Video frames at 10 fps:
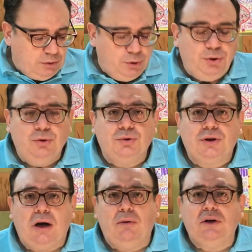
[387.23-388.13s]

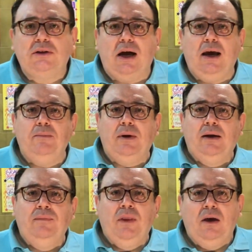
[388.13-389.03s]
use our
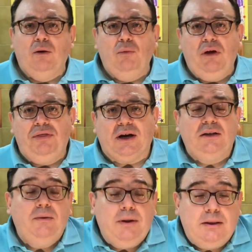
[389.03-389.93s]
time with
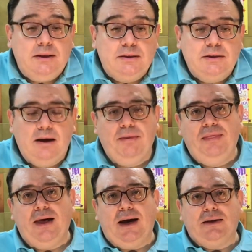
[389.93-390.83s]
activities
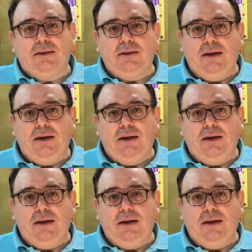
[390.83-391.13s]
that